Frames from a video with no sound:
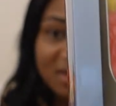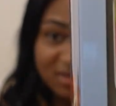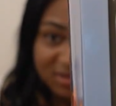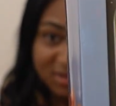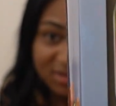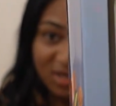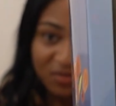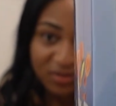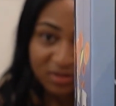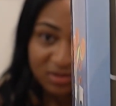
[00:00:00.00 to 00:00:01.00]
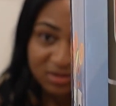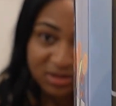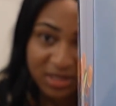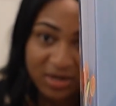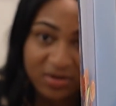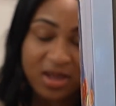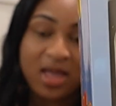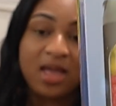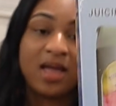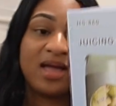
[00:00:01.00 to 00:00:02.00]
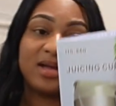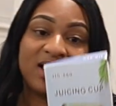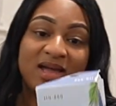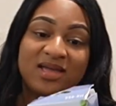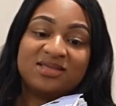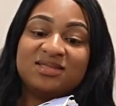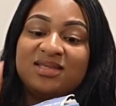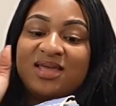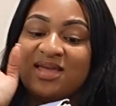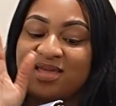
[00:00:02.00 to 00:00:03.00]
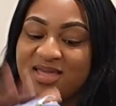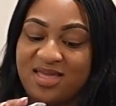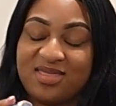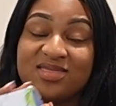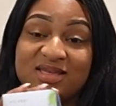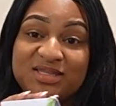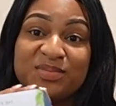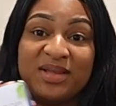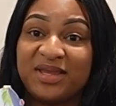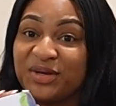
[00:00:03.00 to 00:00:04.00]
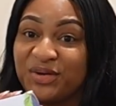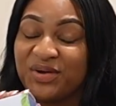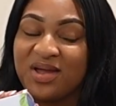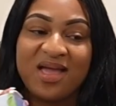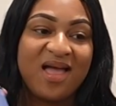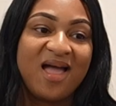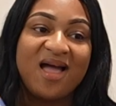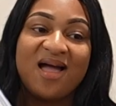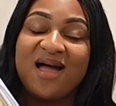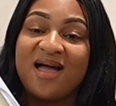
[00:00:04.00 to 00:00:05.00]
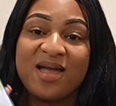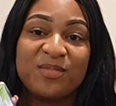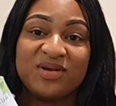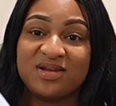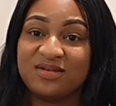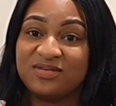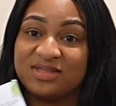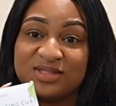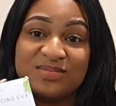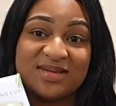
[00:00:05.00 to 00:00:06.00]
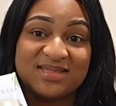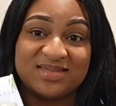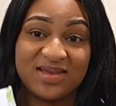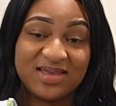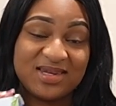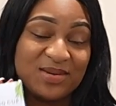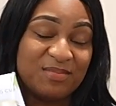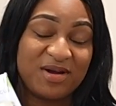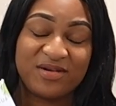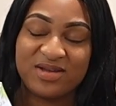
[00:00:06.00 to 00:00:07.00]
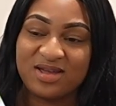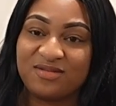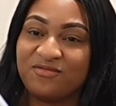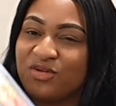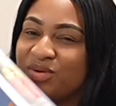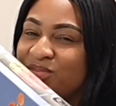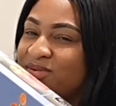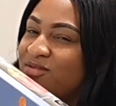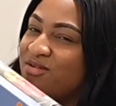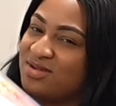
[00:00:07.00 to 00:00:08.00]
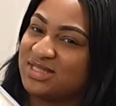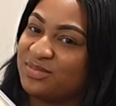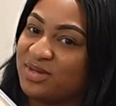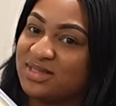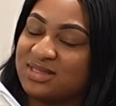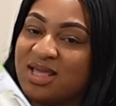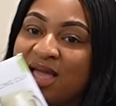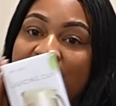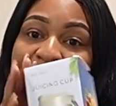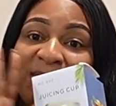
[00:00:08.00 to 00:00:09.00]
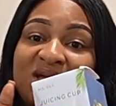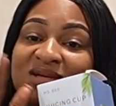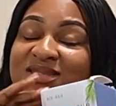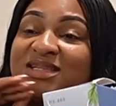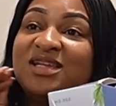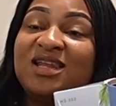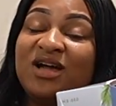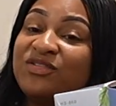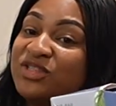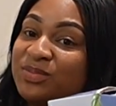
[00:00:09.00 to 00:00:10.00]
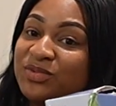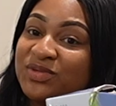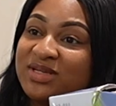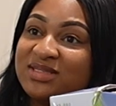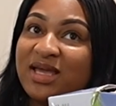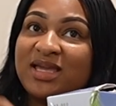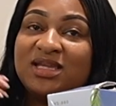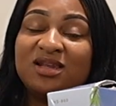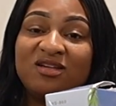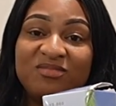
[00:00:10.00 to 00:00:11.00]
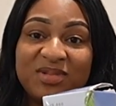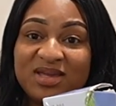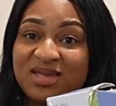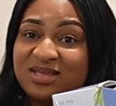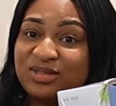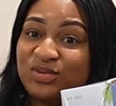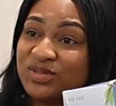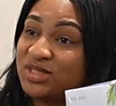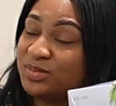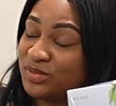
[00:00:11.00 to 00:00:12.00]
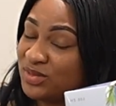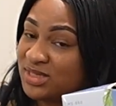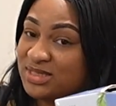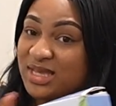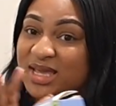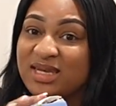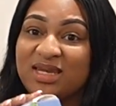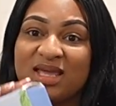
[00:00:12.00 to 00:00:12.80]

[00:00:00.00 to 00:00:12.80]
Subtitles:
This is how it looks here. And guys, this blender, I am gonna give this to my son, the Marian, for Christmas because he loves smoothies and he loves making his own smoothies, and